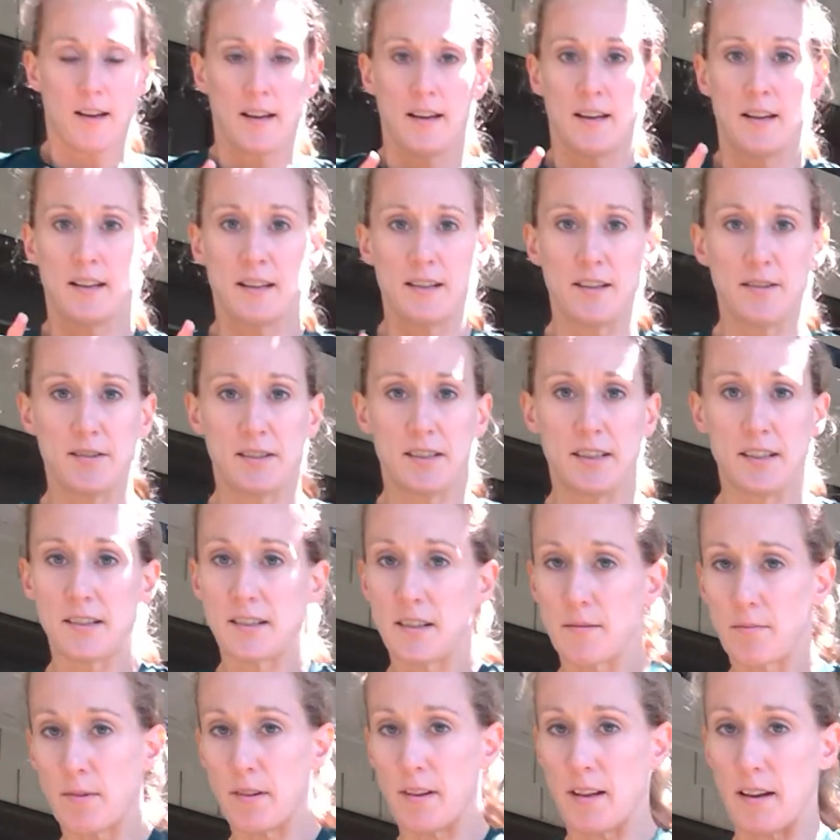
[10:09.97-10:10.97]
you can do
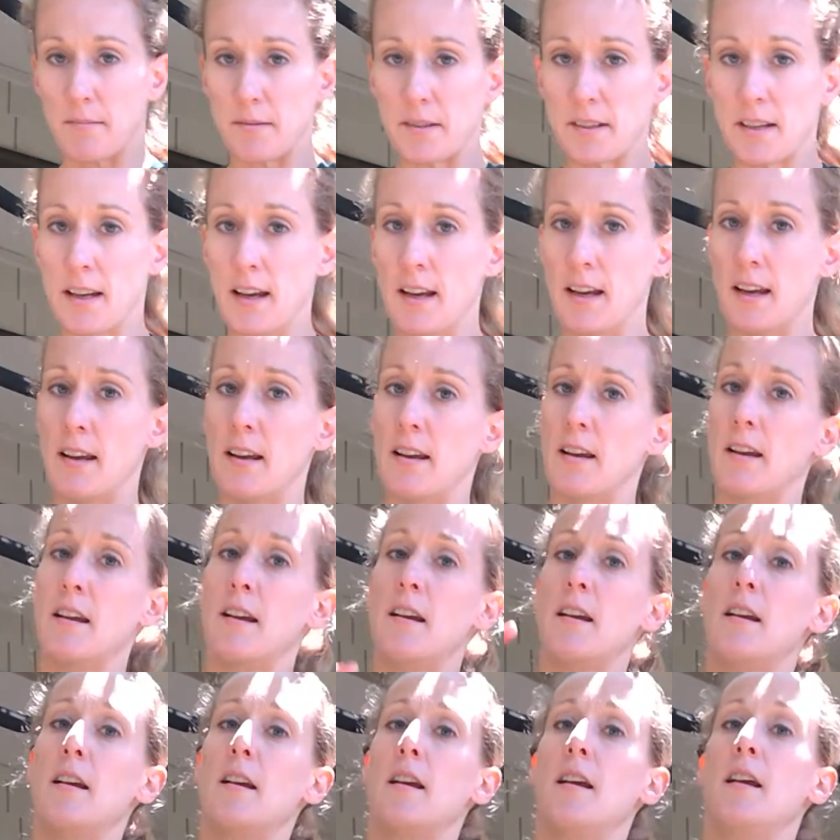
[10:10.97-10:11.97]
assisted pull-ups.
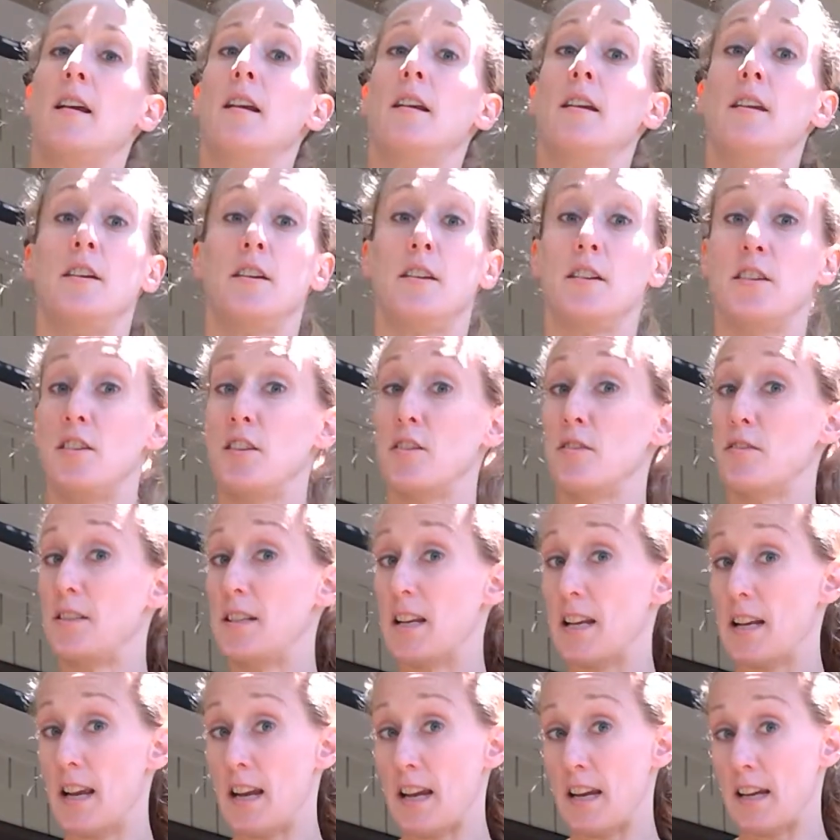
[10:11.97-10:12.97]
You can do a
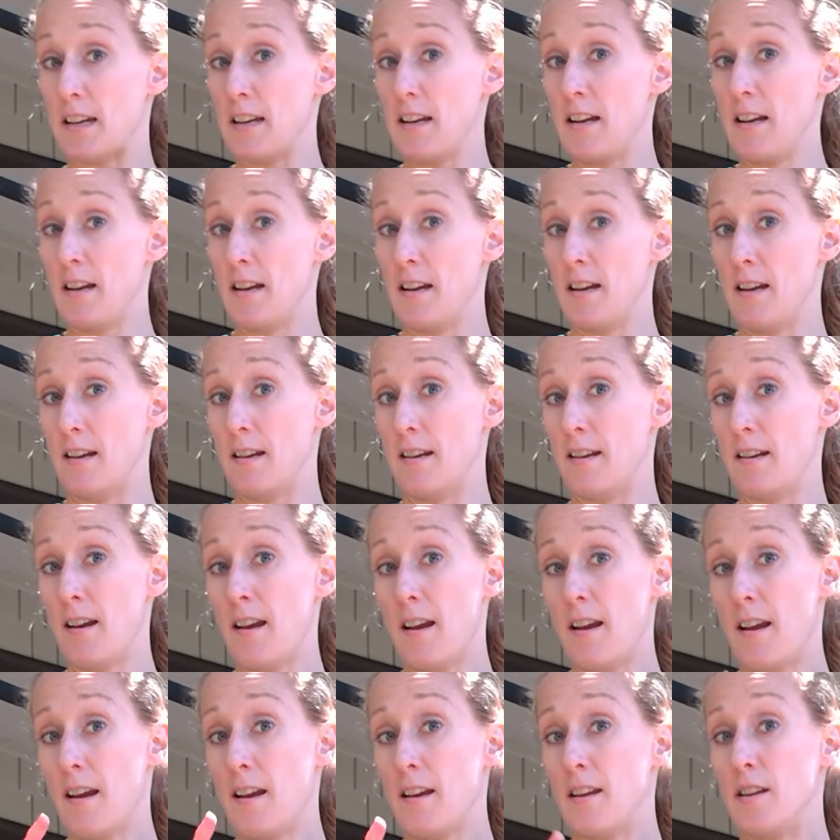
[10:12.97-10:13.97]
dead hang.
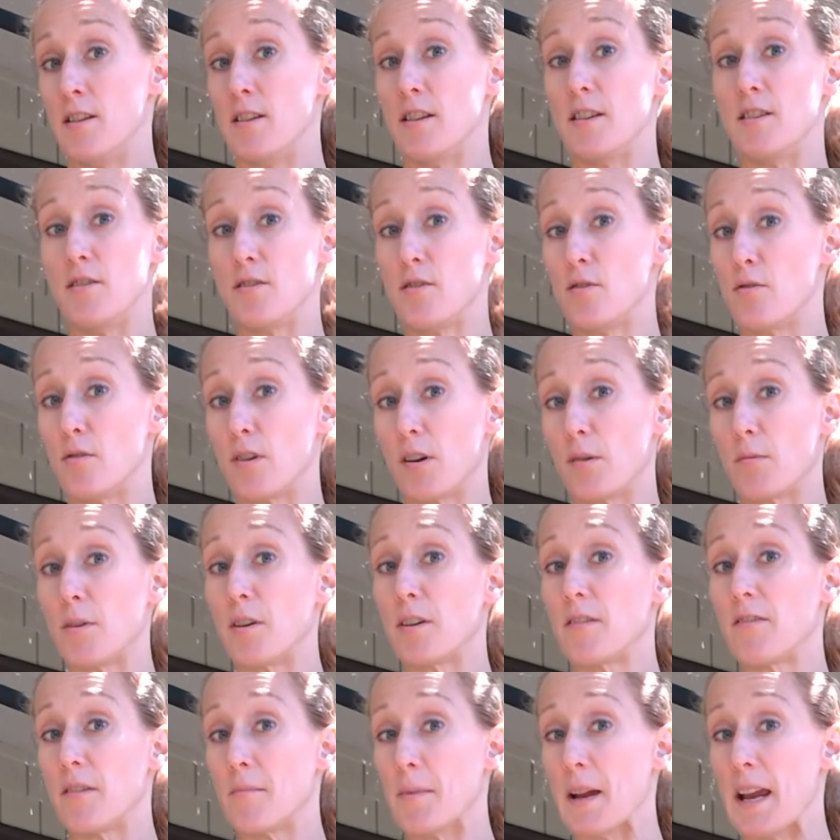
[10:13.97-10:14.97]
You can do core
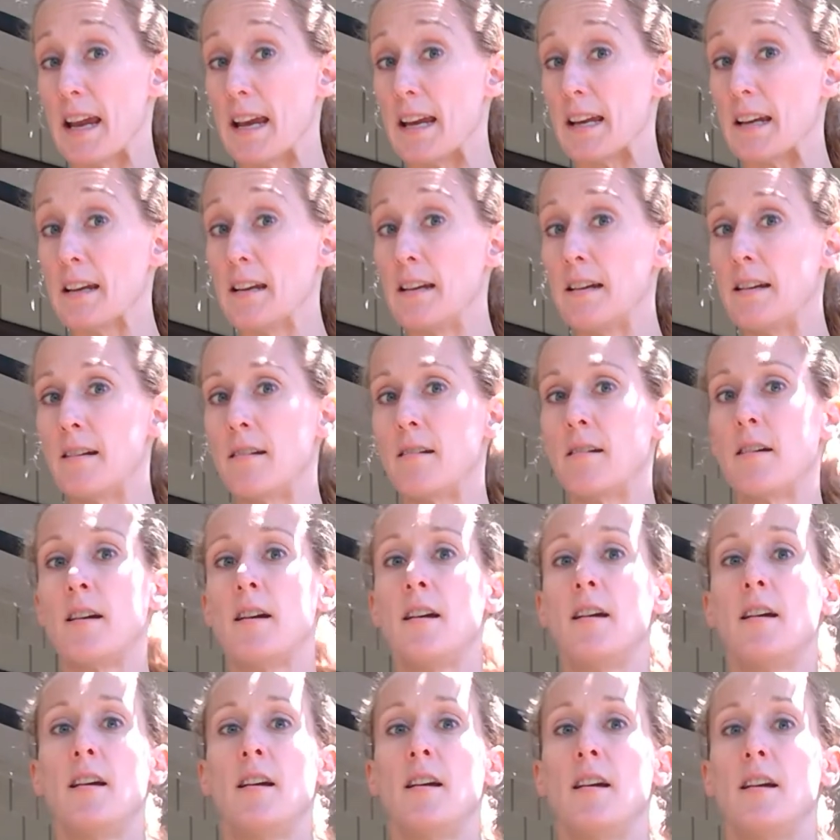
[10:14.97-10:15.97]
work from a hang.
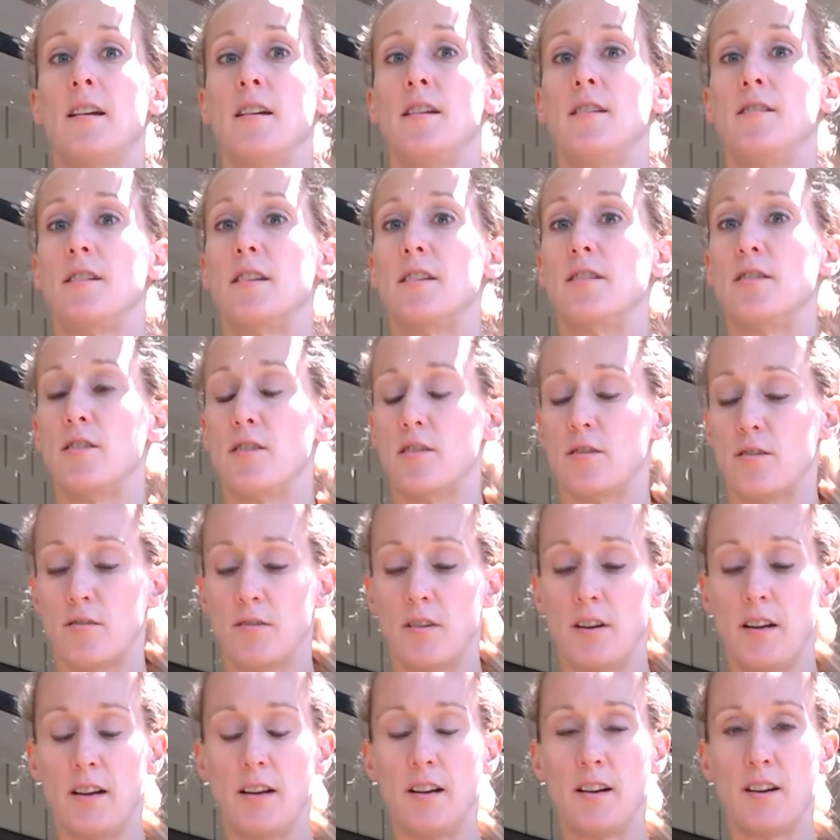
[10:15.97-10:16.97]
You can do
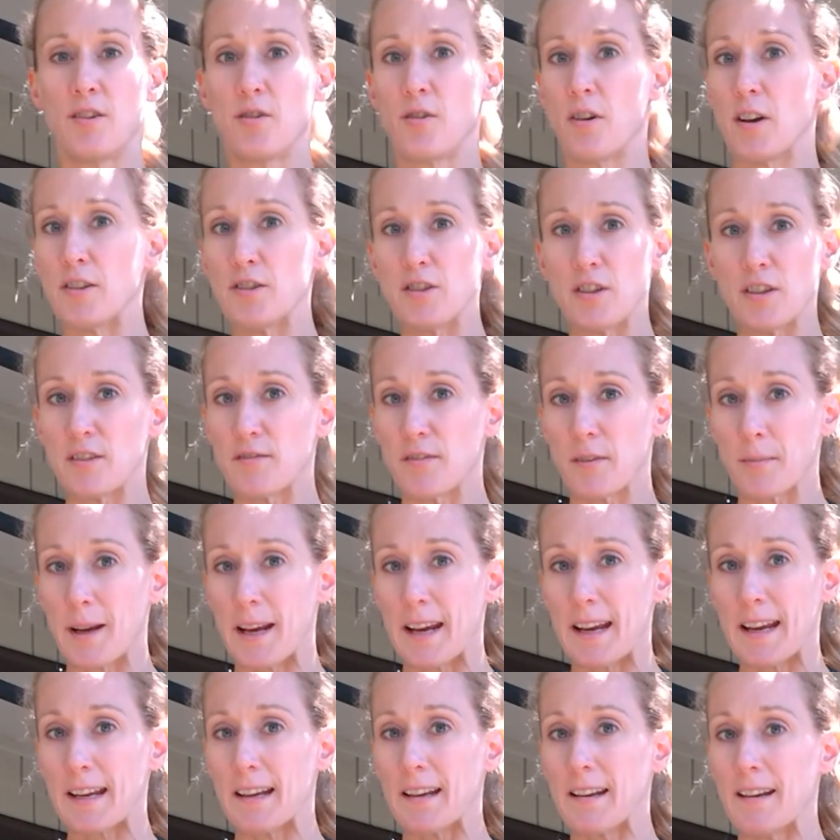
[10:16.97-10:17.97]
crunches from a
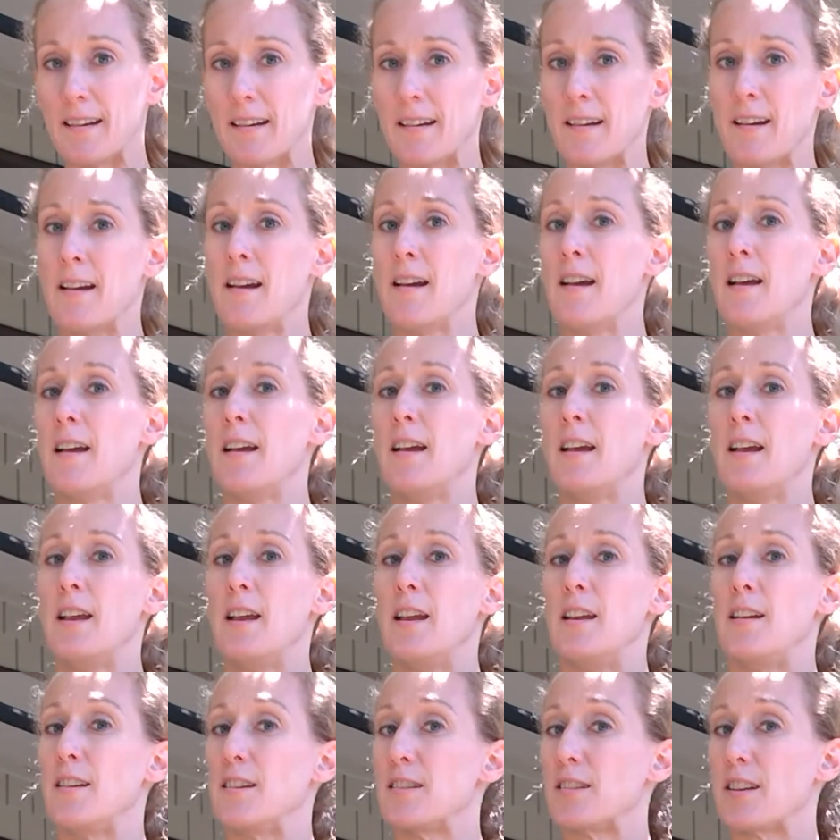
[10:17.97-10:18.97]
hang.
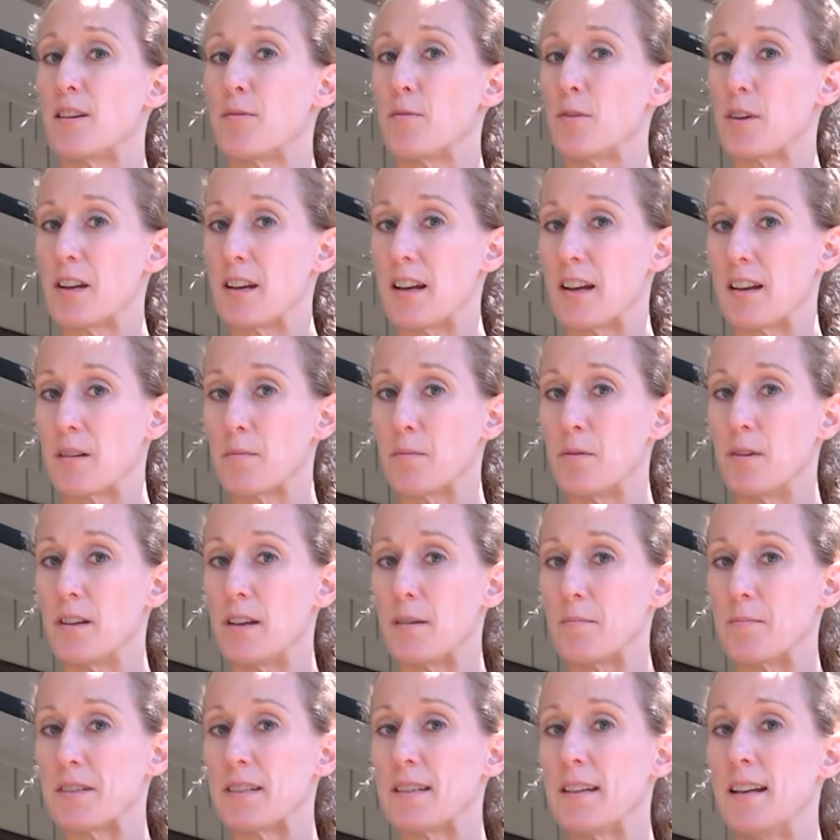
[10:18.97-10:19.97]
You can start working on your
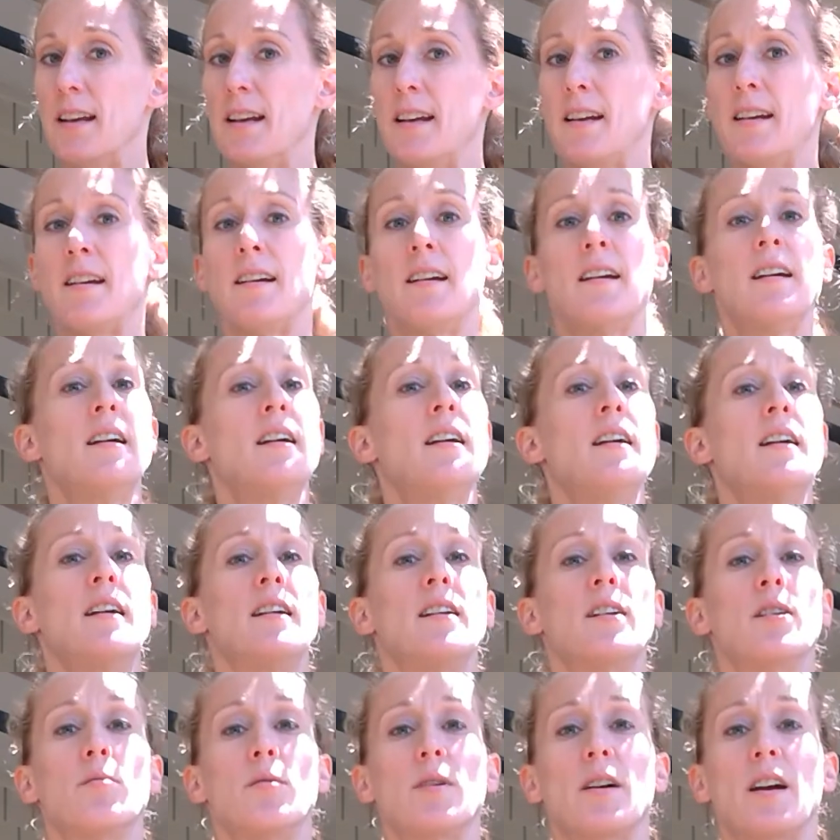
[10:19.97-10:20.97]
pull-ups.
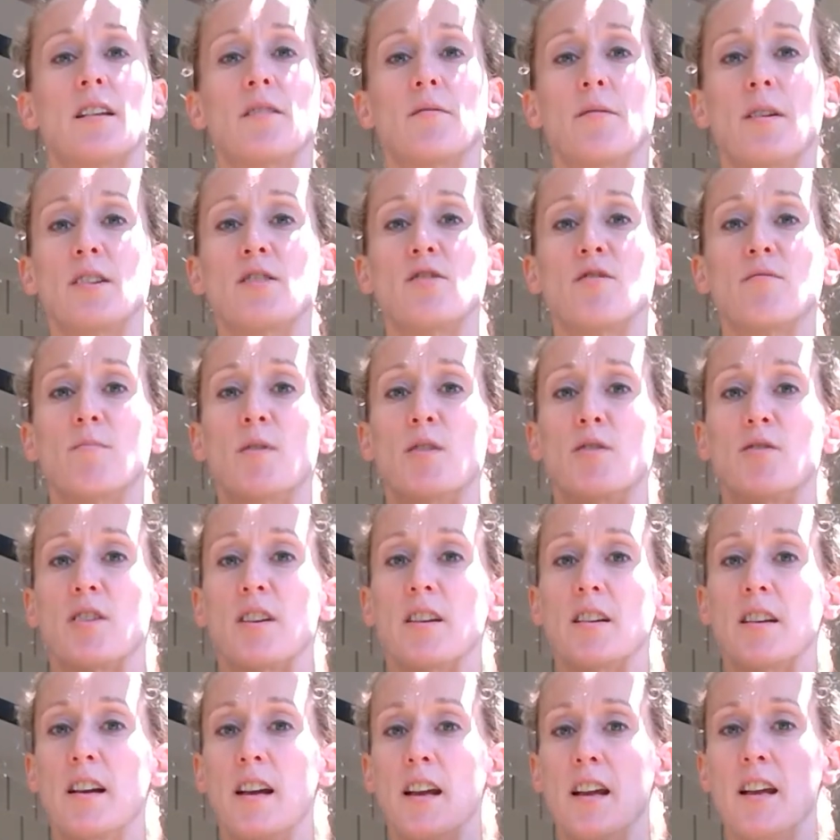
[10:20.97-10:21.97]
You can work on the range of
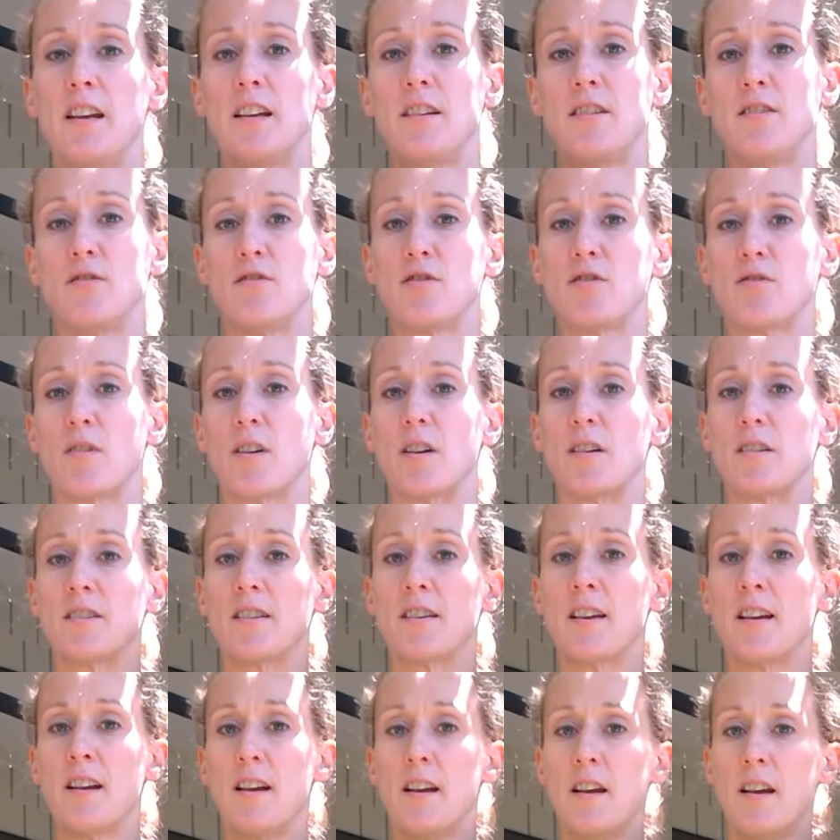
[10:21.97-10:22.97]
motion. You can do
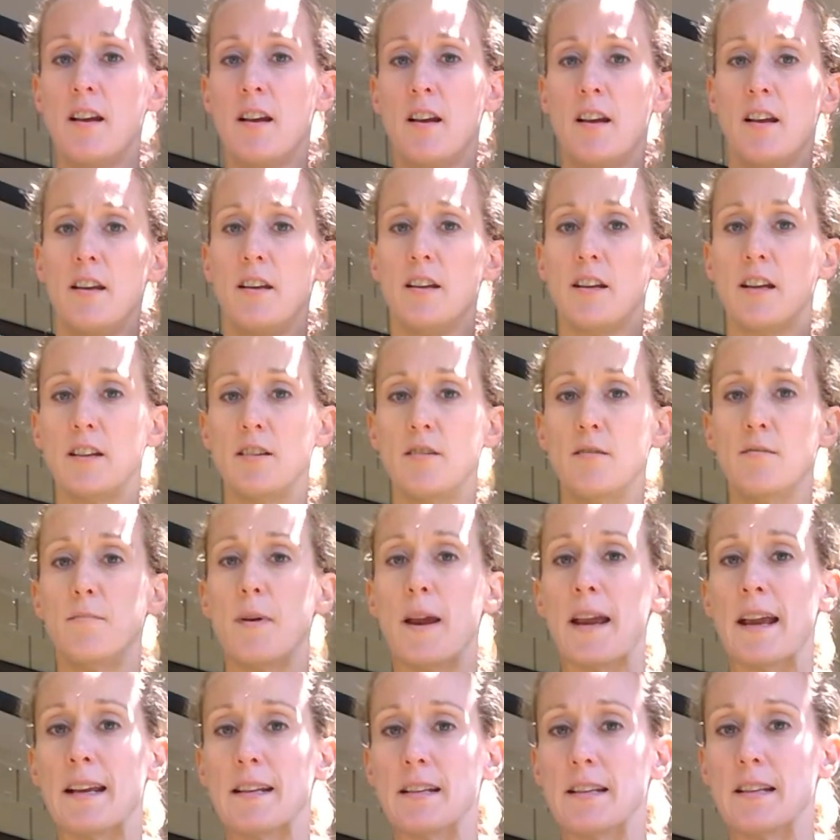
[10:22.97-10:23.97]
shrugs. You can do
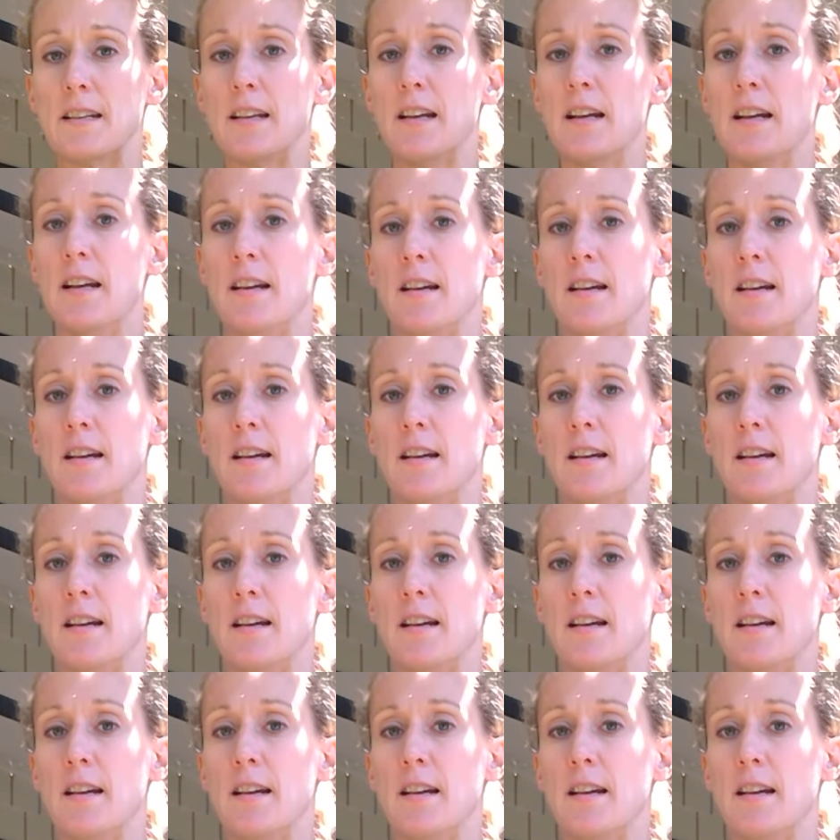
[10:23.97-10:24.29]
banded.